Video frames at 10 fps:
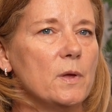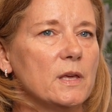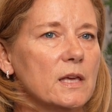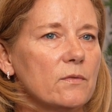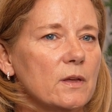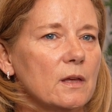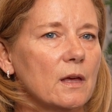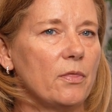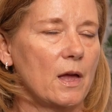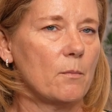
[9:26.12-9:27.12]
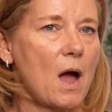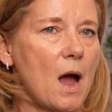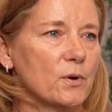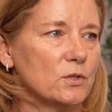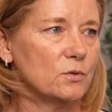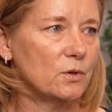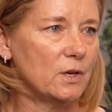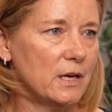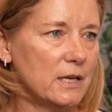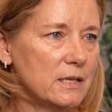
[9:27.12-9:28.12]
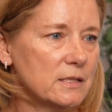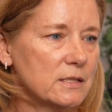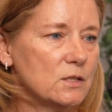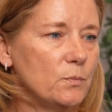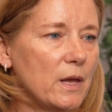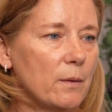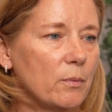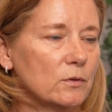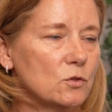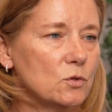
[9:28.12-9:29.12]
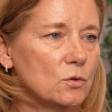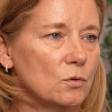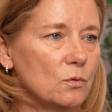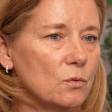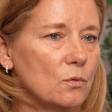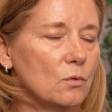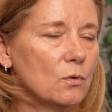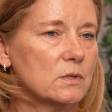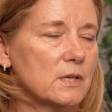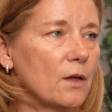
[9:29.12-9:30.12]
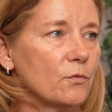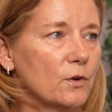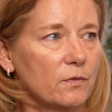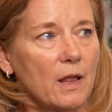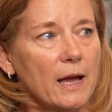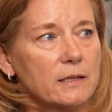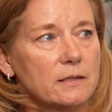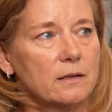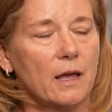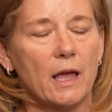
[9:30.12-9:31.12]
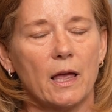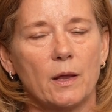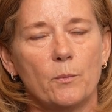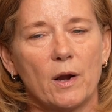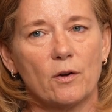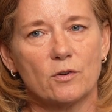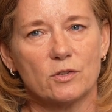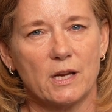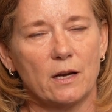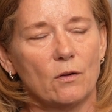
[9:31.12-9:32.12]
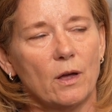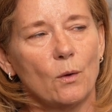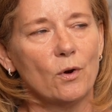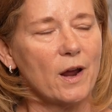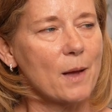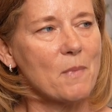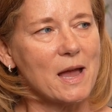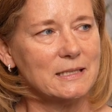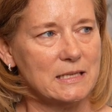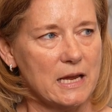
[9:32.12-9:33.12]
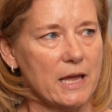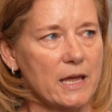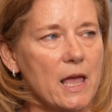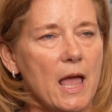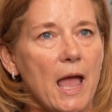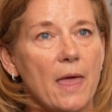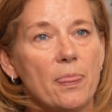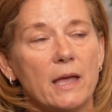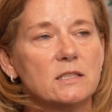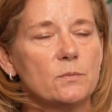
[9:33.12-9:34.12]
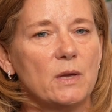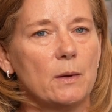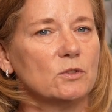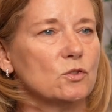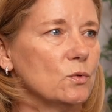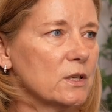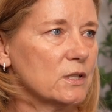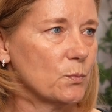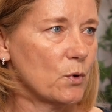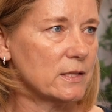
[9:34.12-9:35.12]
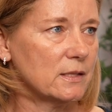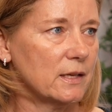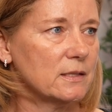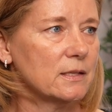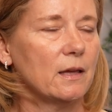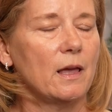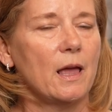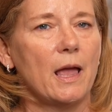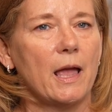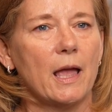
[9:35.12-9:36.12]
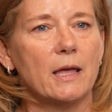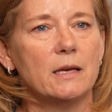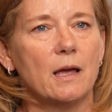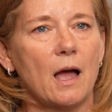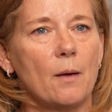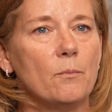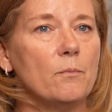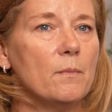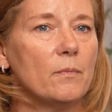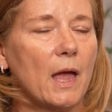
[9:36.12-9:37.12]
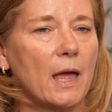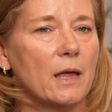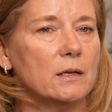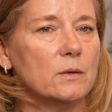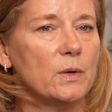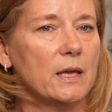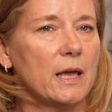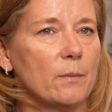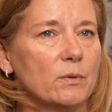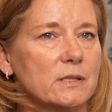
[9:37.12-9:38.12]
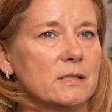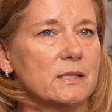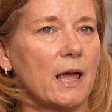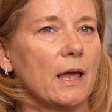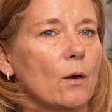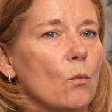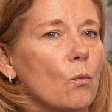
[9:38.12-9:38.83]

giving them opportunities to be able to self-reflect and better understand, okay, where am I today? And then to be able to express it, and being able to say,